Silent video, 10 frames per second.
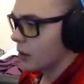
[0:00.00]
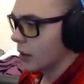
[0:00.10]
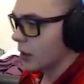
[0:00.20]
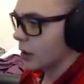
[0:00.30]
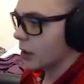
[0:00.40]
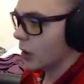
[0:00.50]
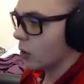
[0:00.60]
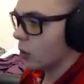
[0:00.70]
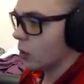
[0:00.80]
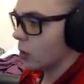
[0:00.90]
They're going to
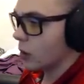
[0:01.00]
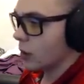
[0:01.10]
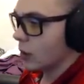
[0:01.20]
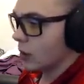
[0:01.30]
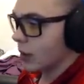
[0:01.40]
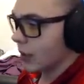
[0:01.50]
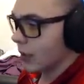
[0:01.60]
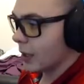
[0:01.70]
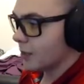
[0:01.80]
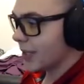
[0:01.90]
go
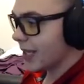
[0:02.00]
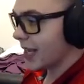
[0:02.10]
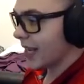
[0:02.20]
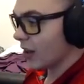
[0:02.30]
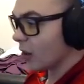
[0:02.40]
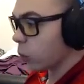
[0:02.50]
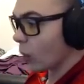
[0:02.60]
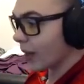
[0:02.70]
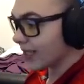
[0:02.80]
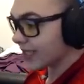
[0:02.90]
empty here.
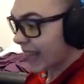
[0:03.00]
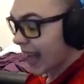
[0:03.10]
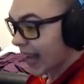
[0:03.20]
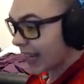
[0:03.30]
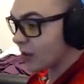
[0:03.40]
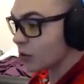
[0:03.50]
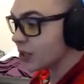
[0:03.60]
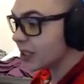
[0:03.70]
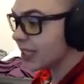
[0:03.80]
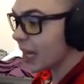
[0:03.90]
What is that?
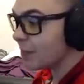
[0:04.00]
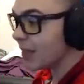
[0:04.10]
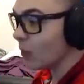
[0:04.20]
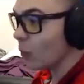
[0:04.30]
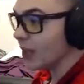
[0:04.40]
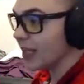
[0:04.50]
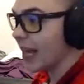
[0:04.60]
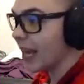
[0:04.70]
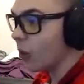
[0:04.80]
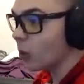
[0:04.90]
Intercepted. What the
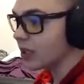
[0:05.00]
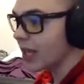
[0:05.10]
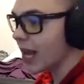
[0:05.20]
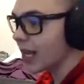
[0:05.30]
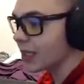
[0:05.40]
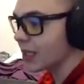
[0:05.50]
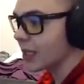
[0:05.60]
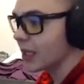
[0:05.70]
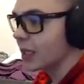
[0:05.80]
hell was that?